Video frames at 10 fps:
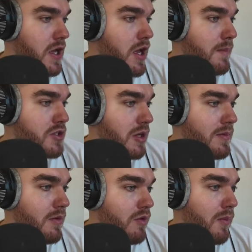
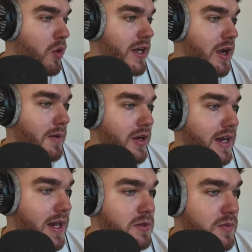Bissouma reportedly uploaded
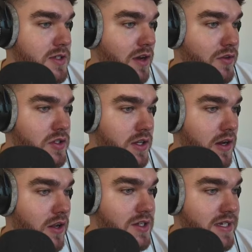clips of himself using the
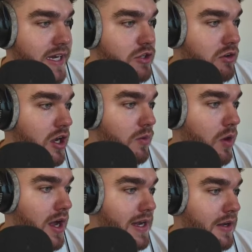Class C drug,
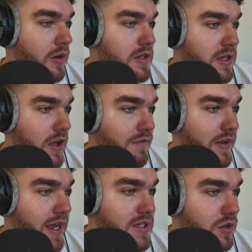widely known as laughing
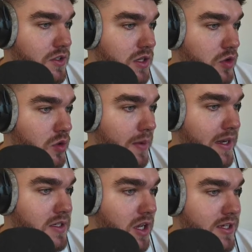gas, onto social
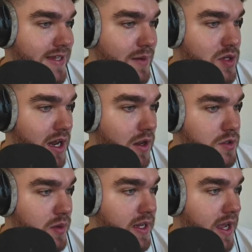media site Snapchat
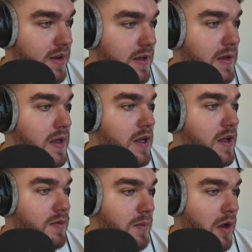last weekend.
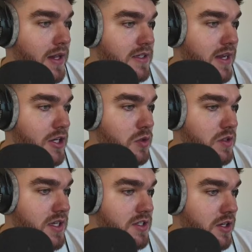The Mali international
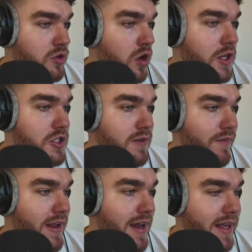has since acknowledged
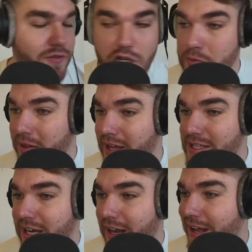severe lack of judgment. That's
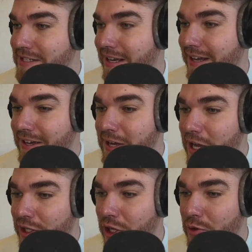the classic
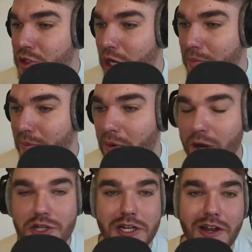YouTuber
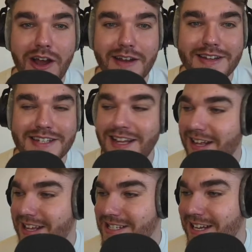apology line, isn't
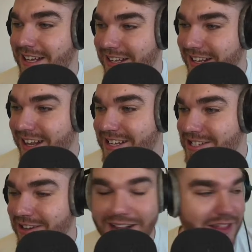it?
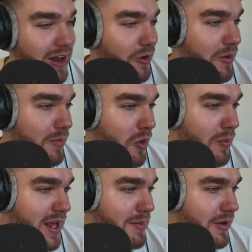Straight out of the Logan Paul
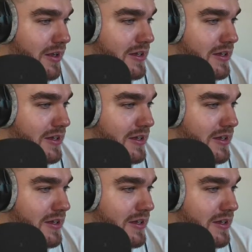playbook.